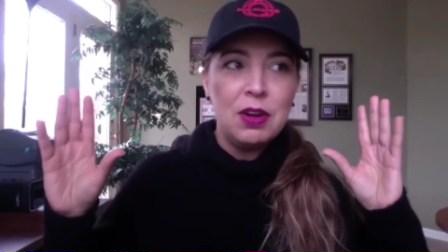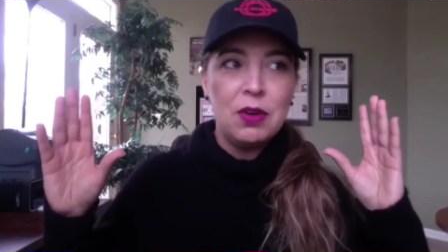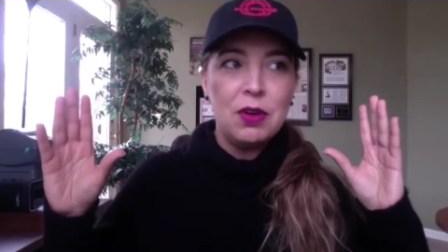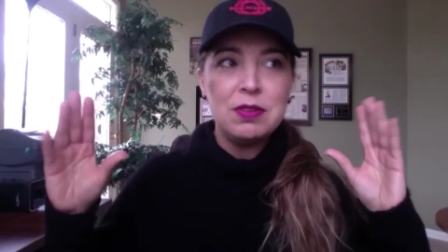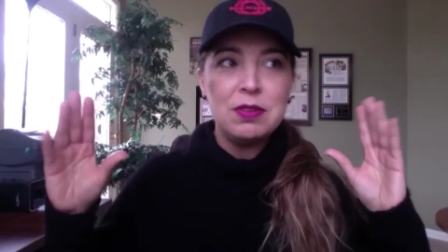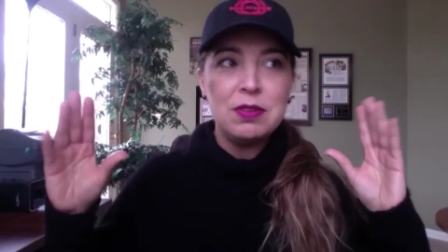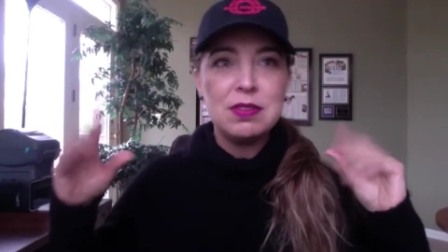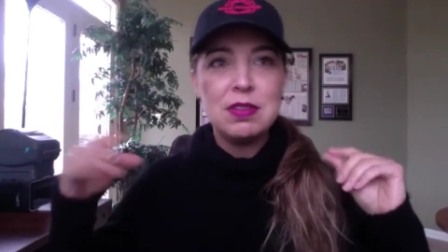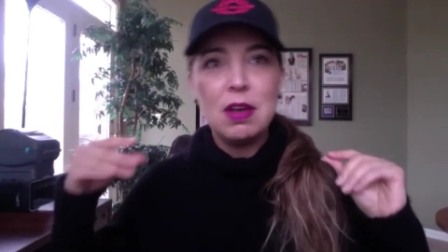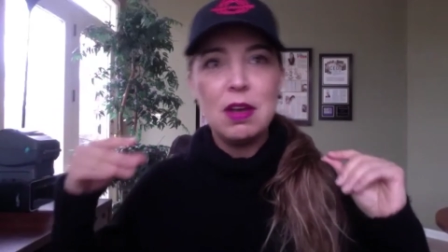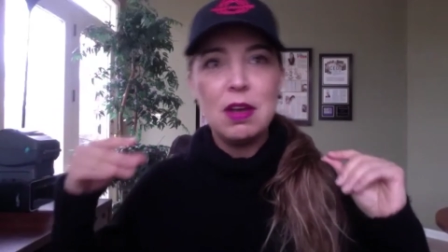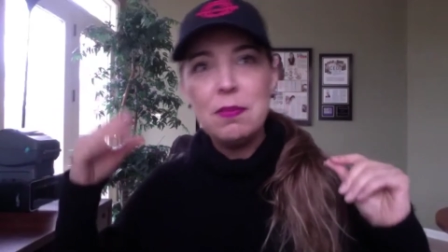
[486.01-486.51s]

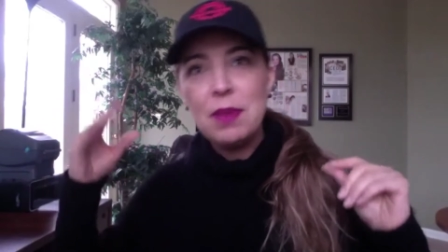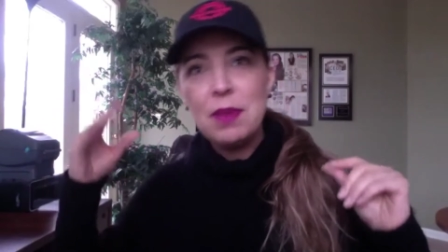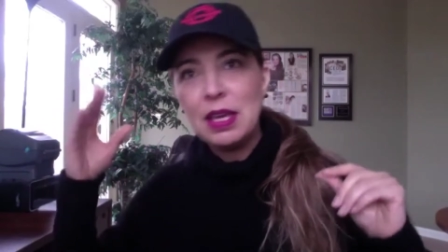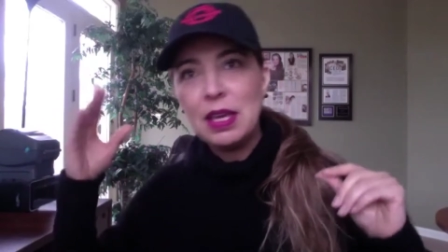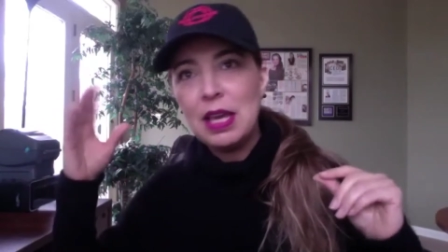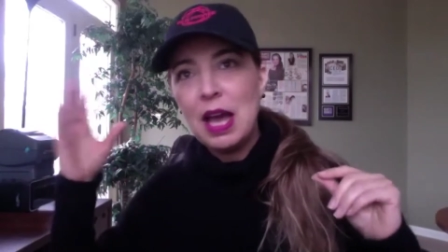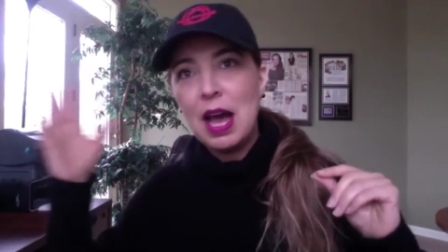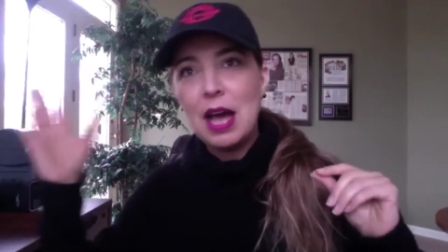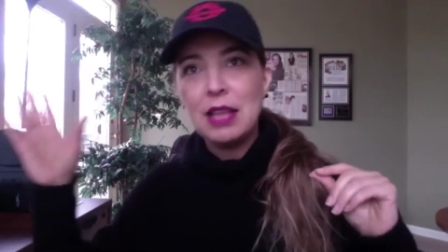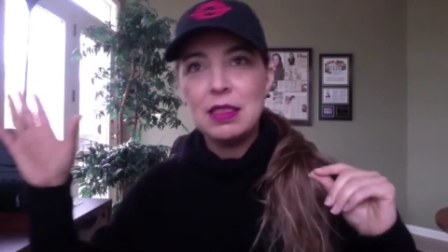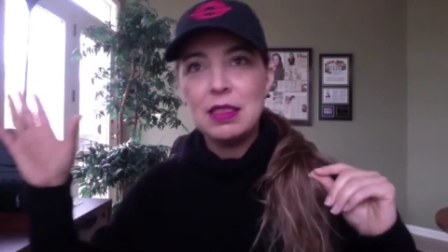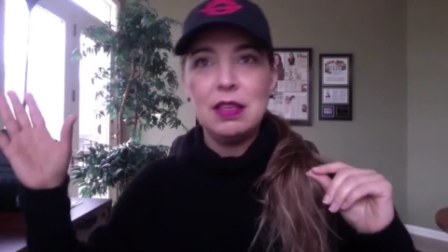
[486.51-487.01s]
some
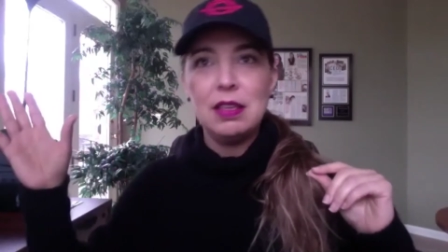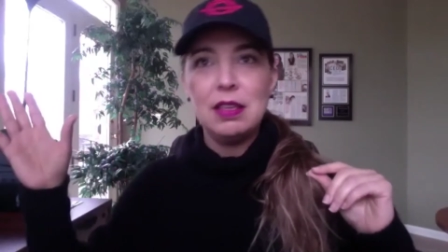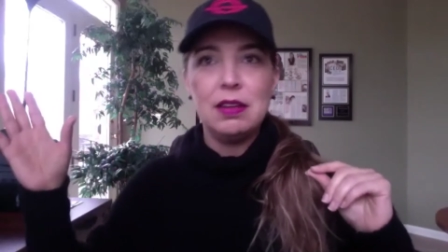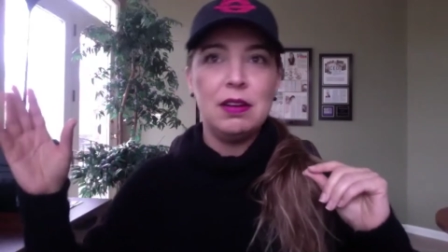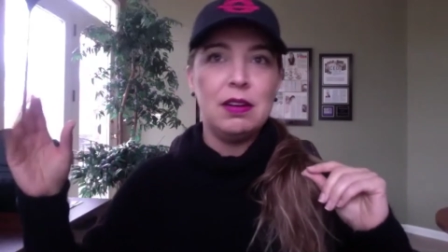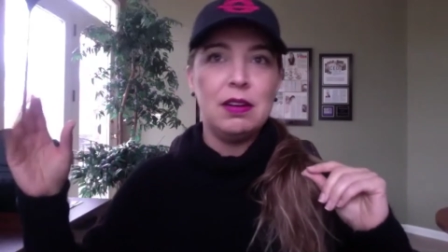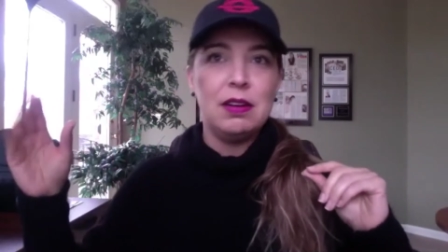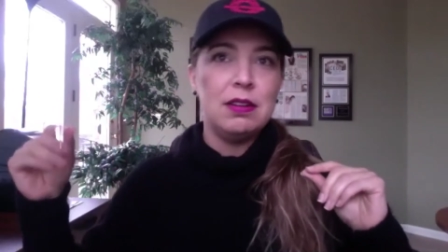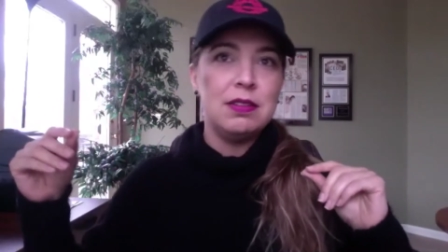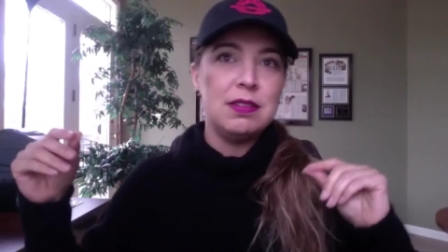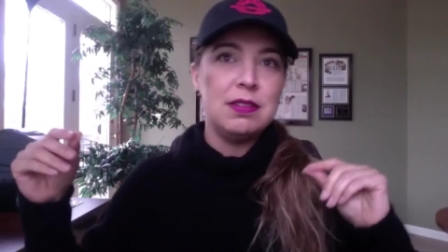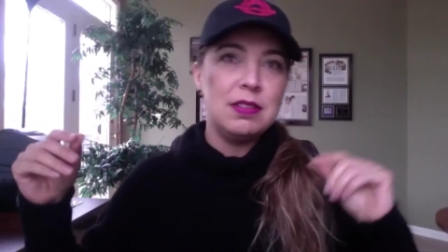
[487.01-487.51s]
got
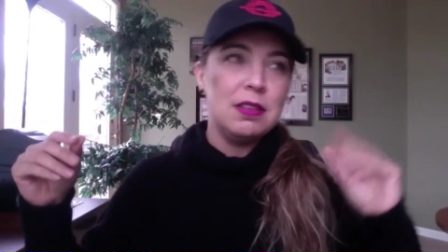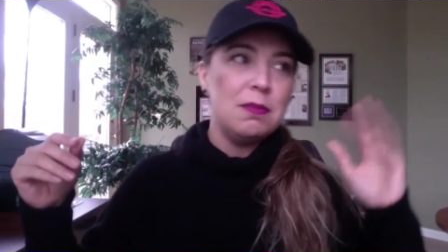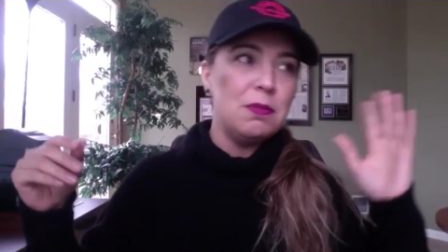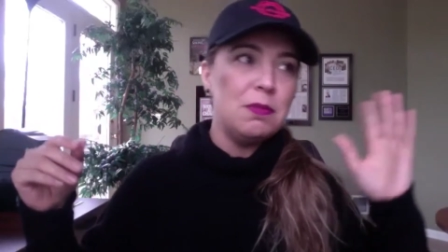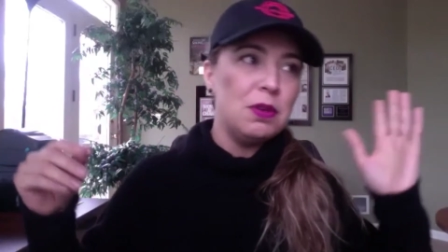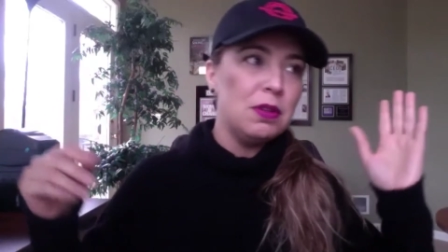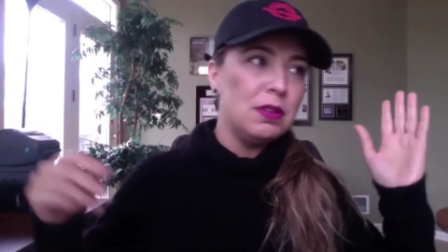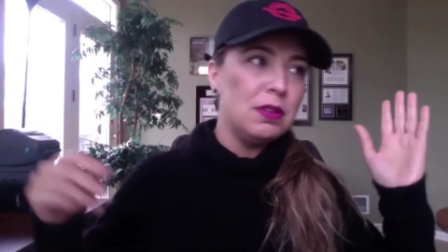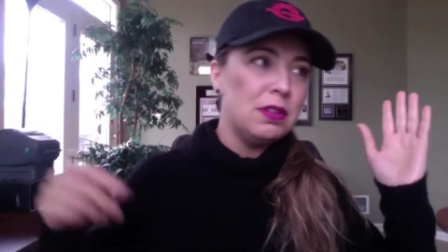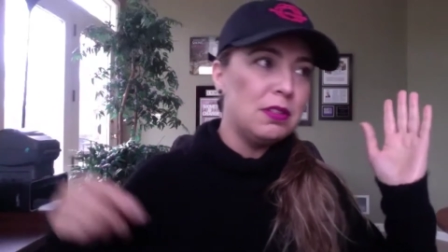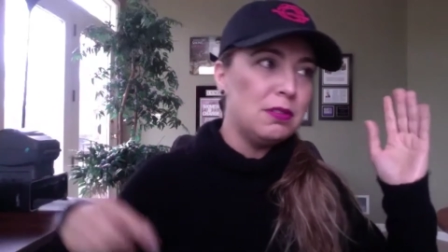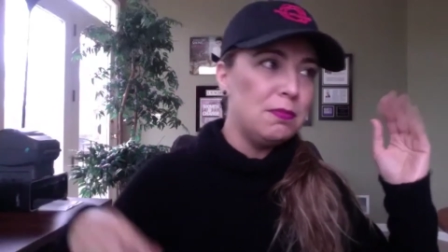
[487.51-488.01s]
their
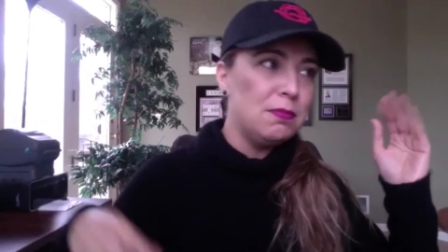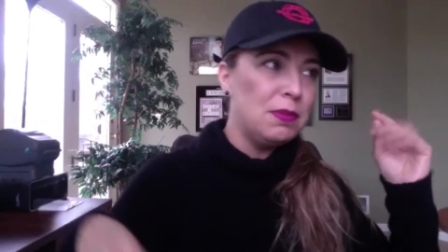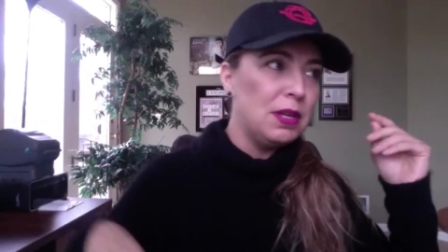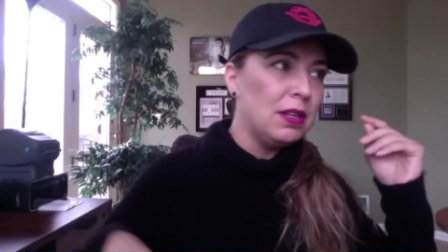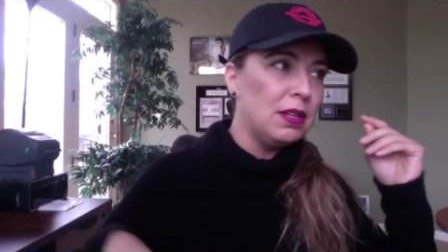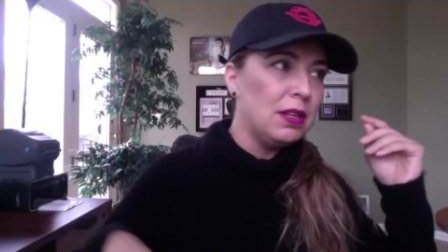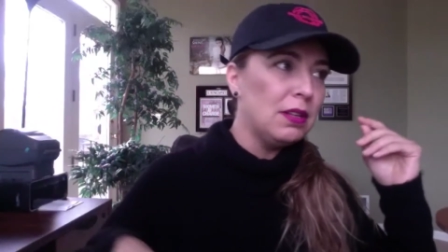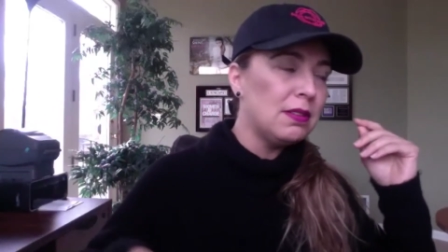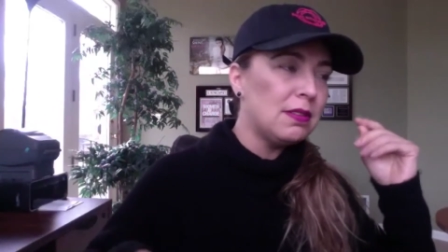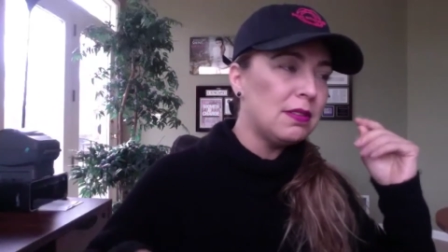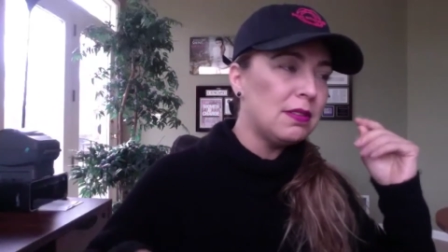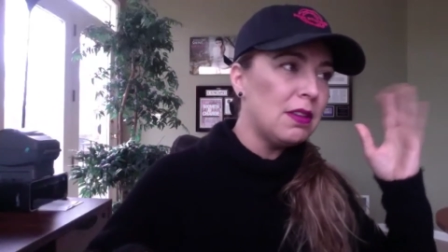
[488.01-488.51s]
stimulus
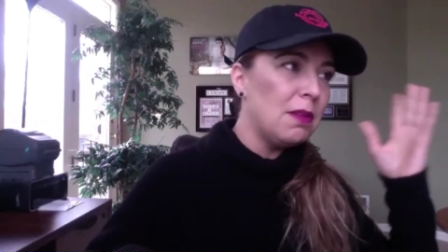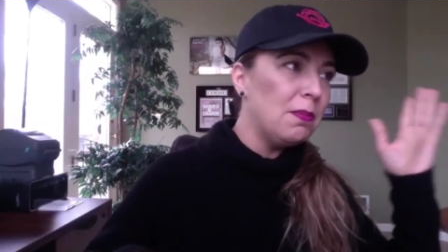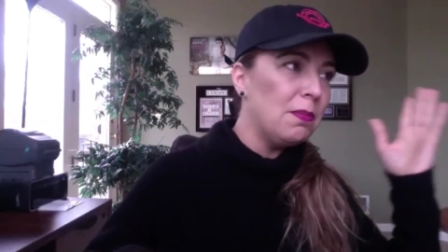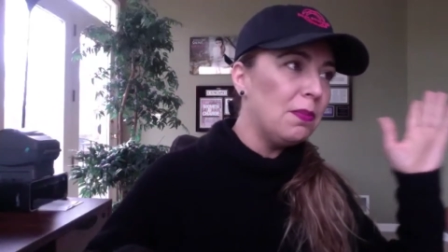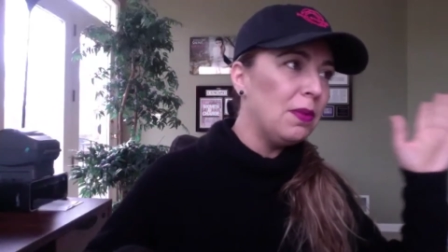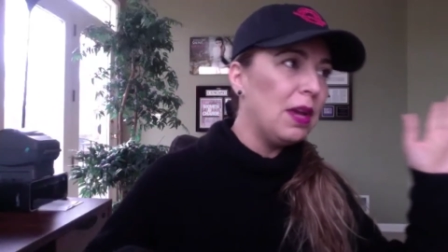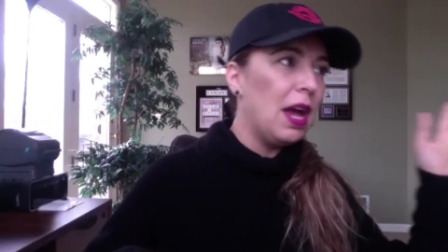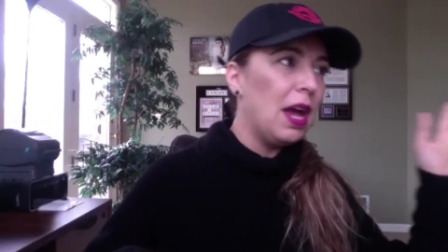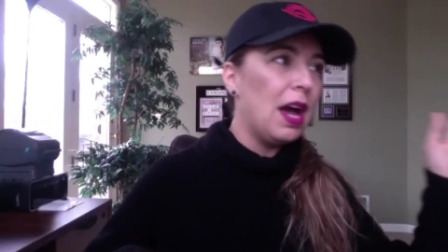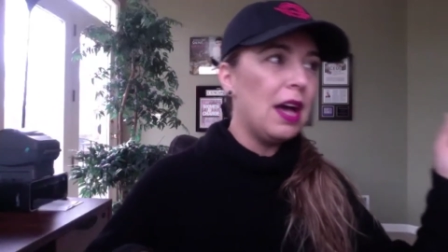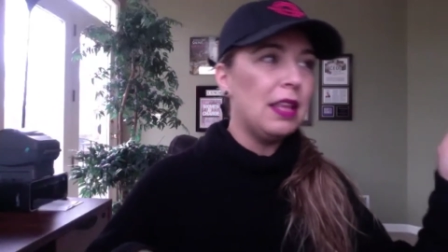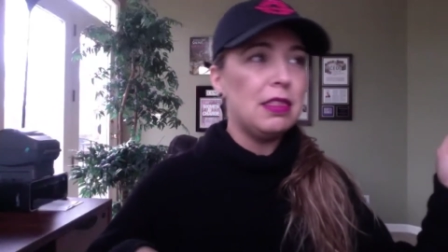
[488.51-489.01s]
bills, some
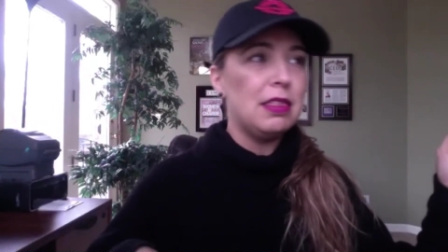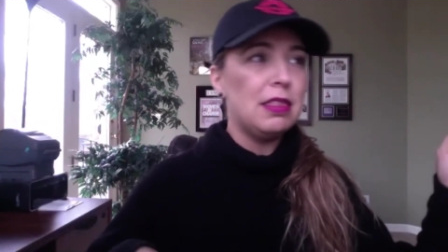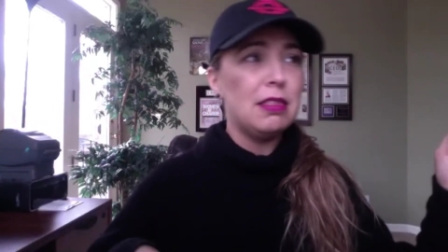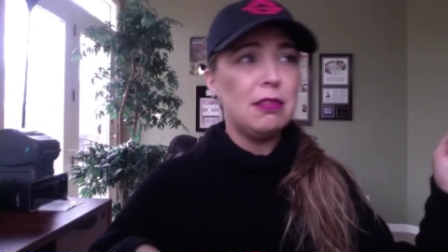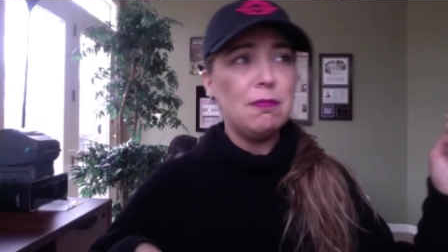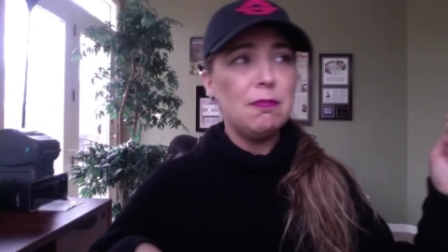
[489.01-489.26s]
got